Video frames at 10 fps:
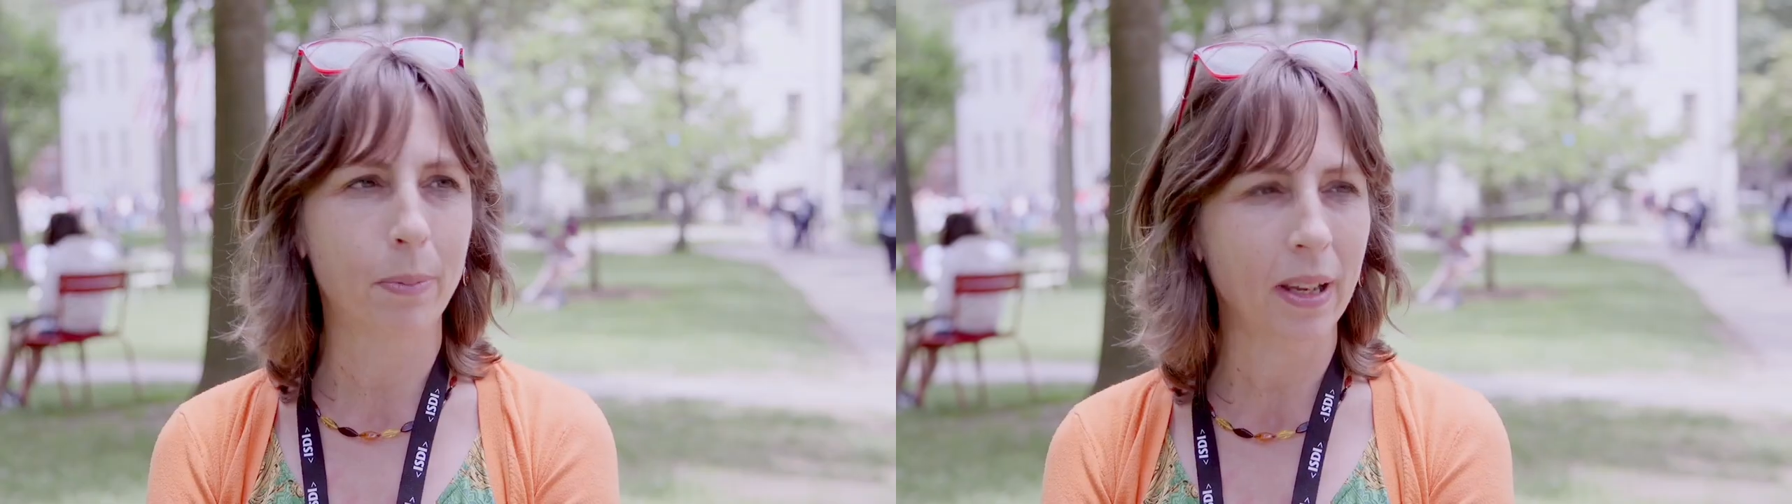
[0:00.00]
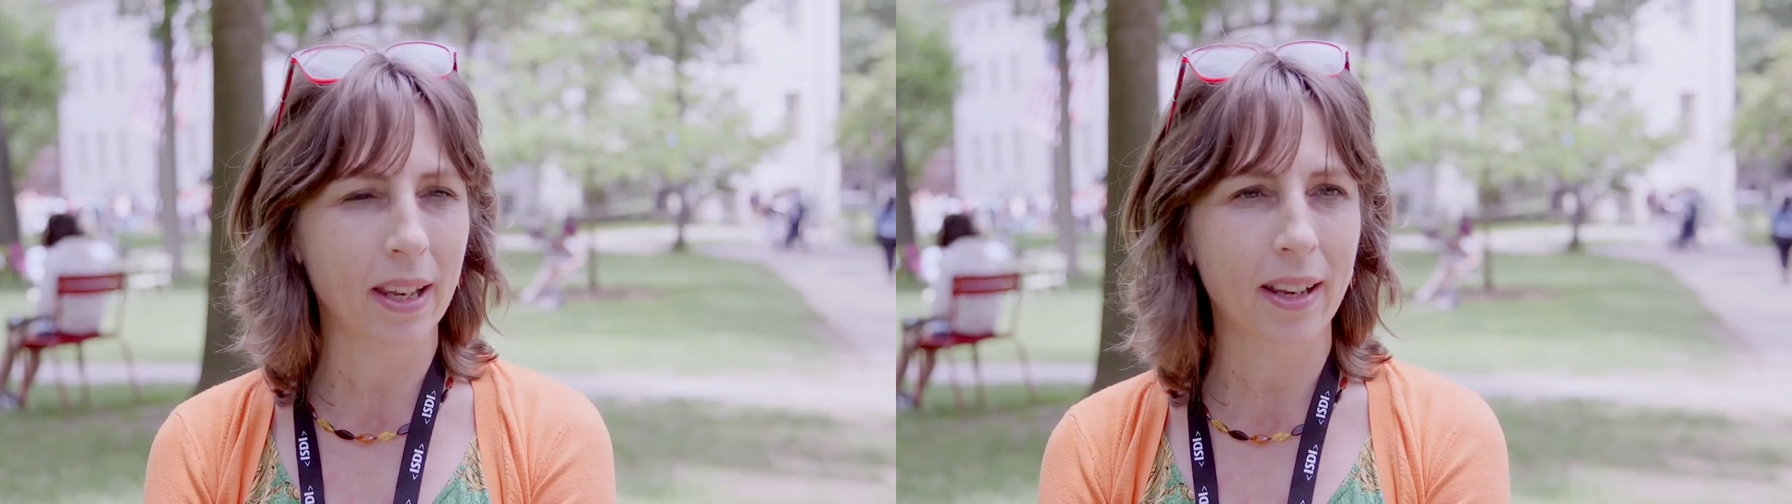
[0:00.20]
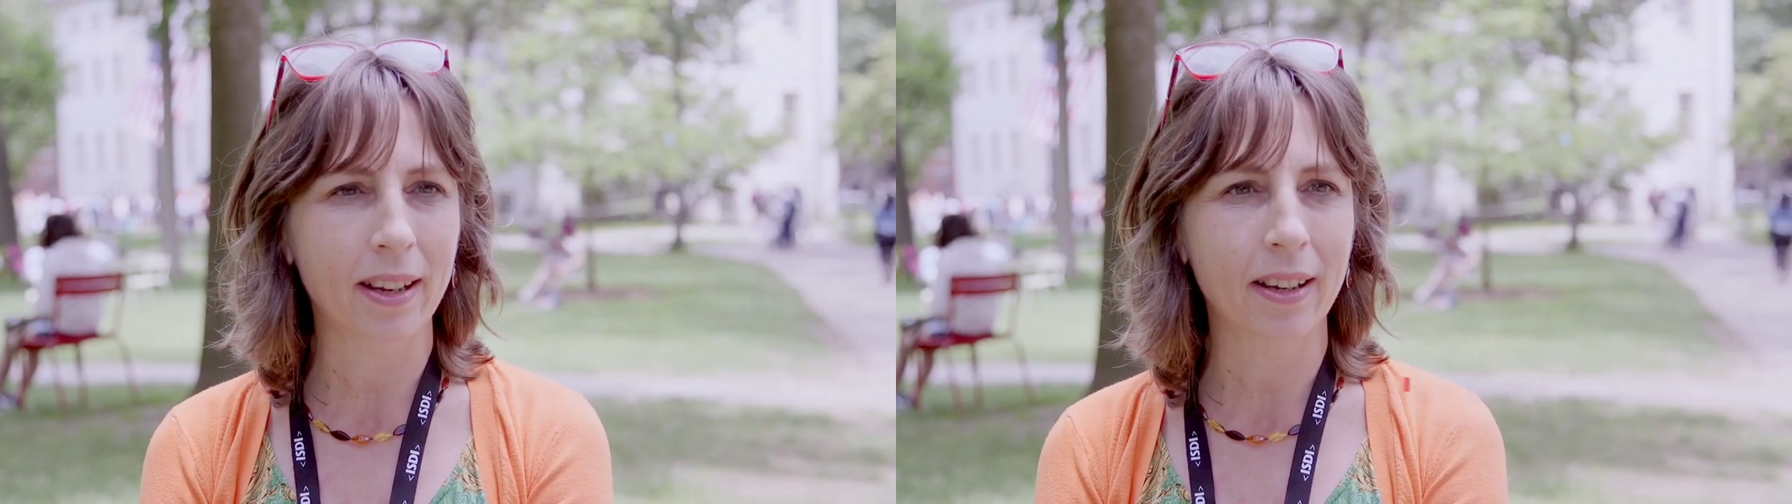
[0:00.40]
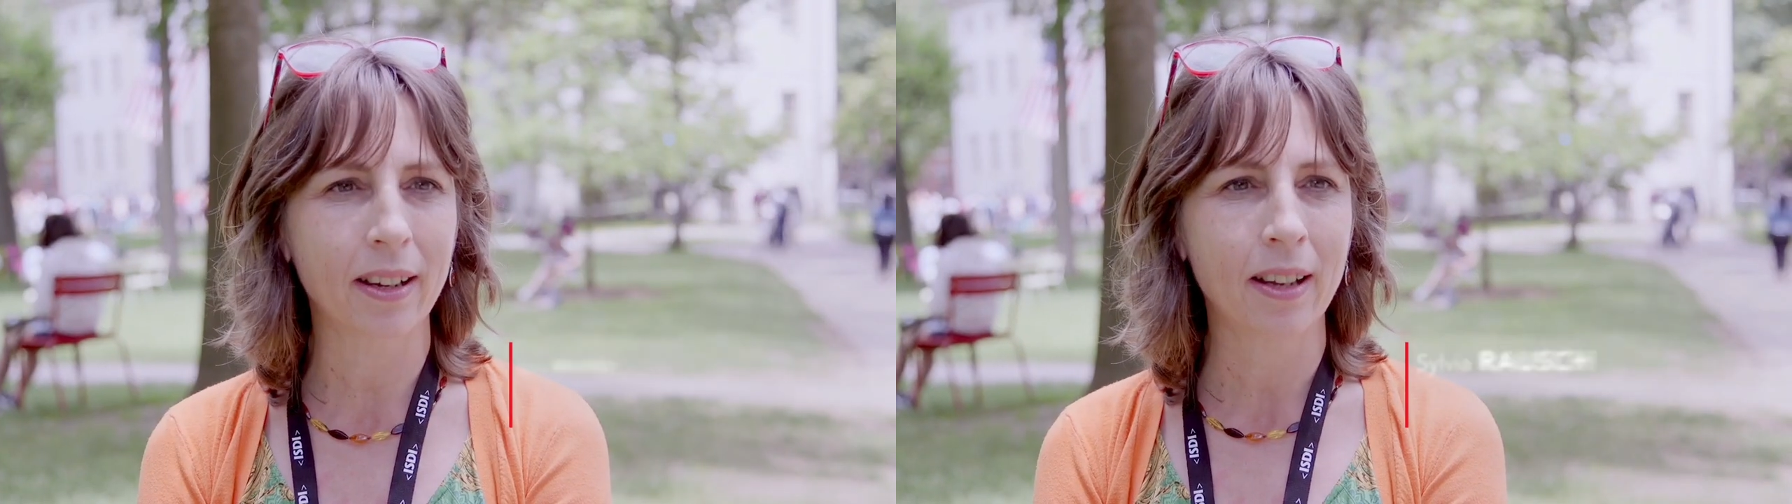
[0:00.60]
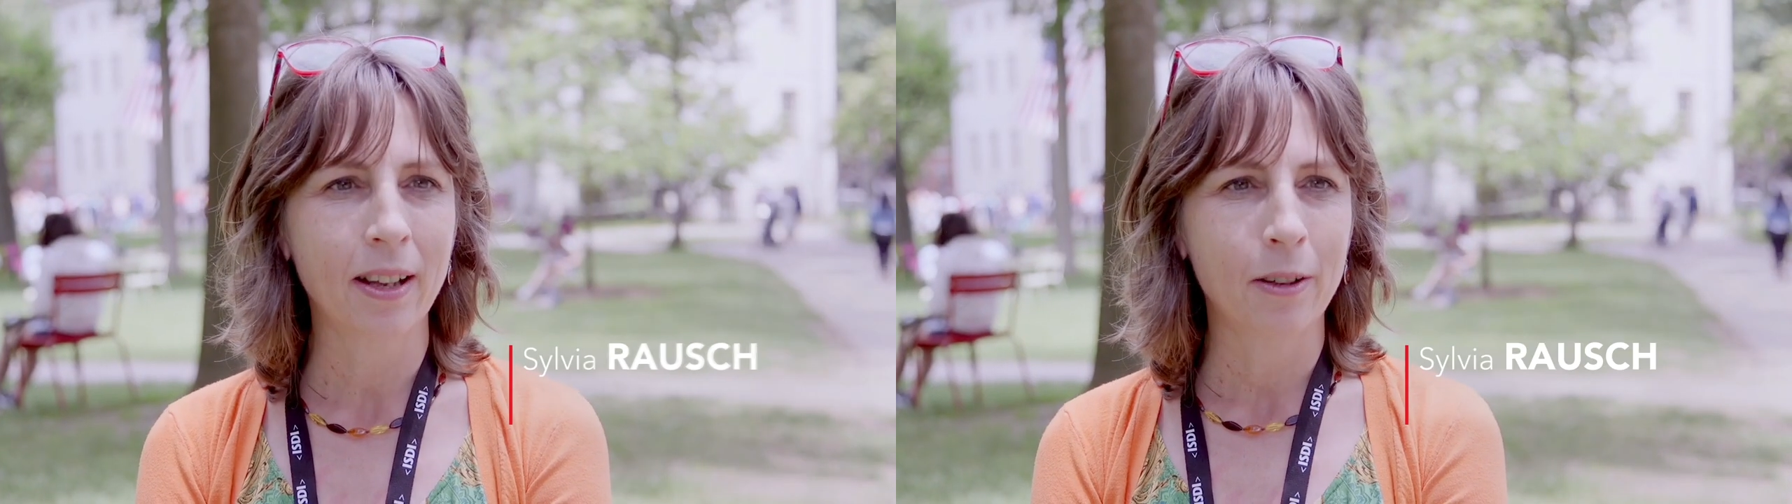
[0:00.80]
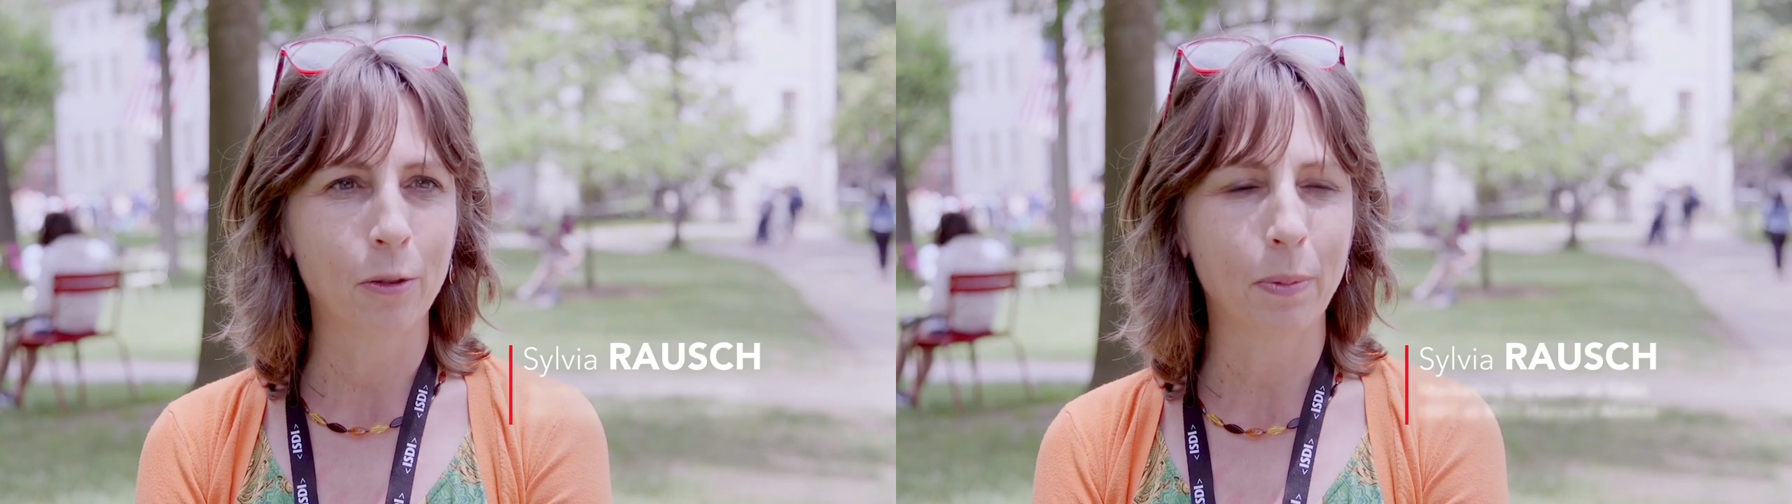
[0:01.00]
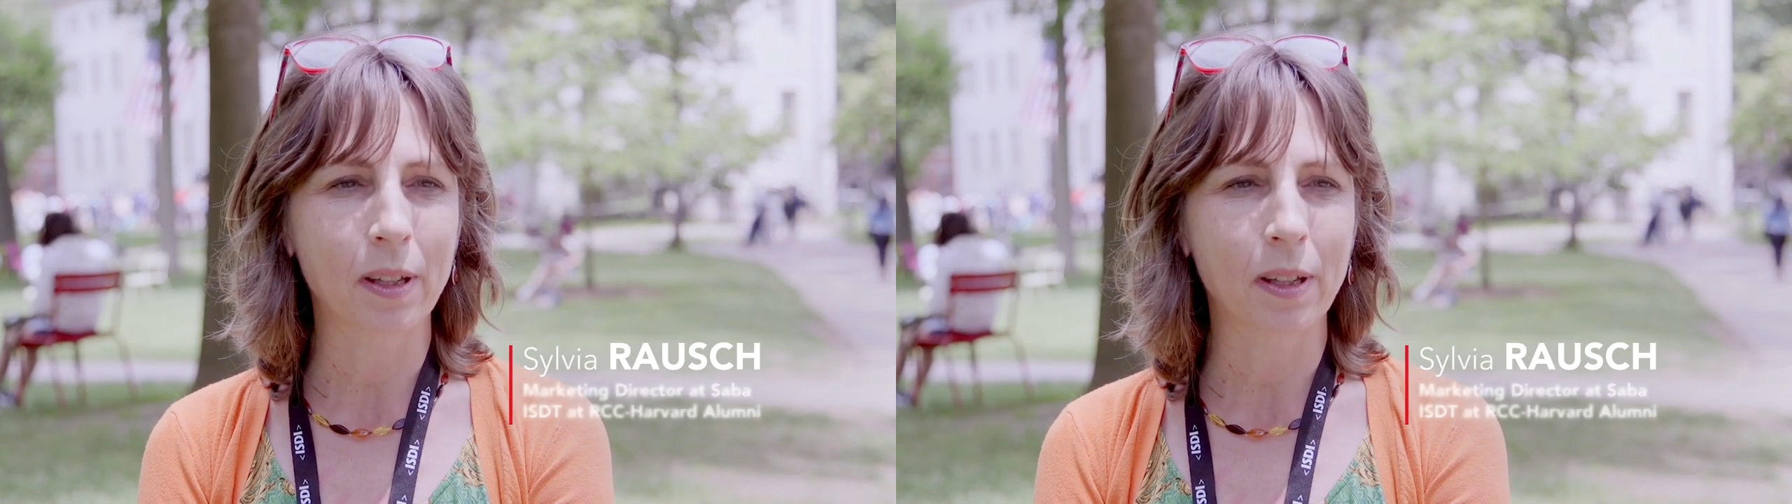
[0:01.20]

to be here, to be